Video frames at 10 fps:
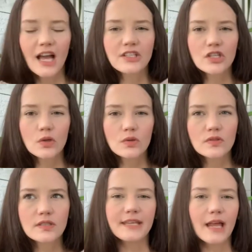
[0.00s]
I
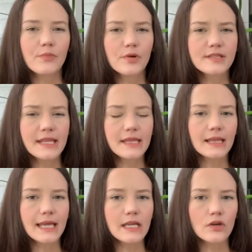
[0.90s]
chose ten percent
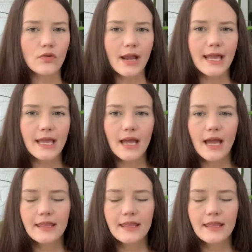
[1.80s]
light gray, I